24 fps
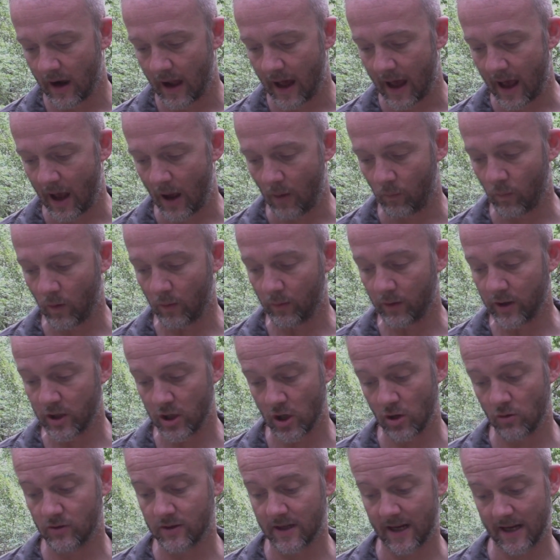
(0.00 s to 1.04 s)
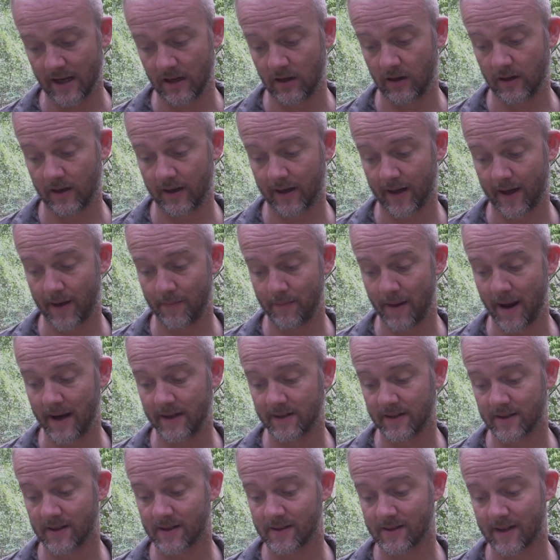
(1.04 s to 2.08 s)
uh, we were using
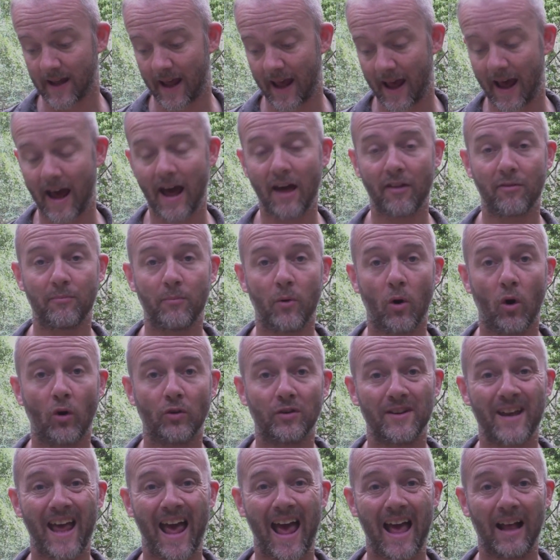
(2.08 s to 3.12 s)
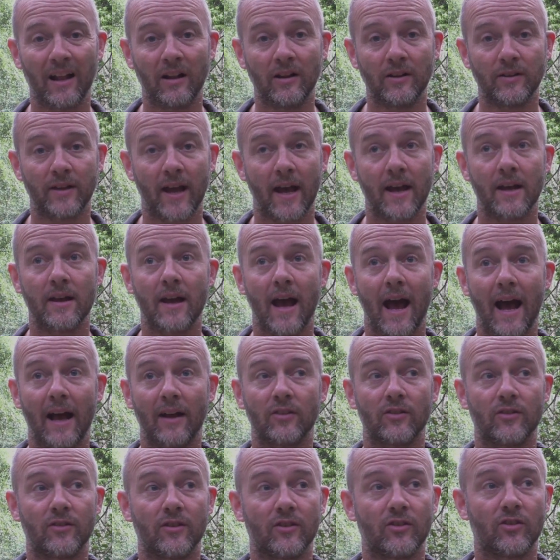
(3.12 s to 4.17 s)
clematis as the hearth board and elder
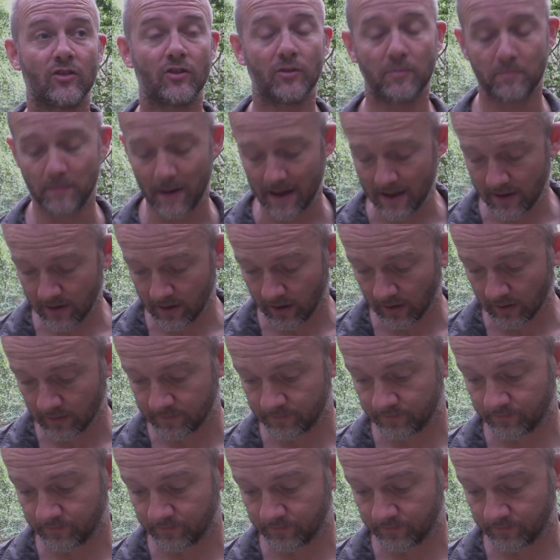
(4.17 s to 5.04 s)
as the spindle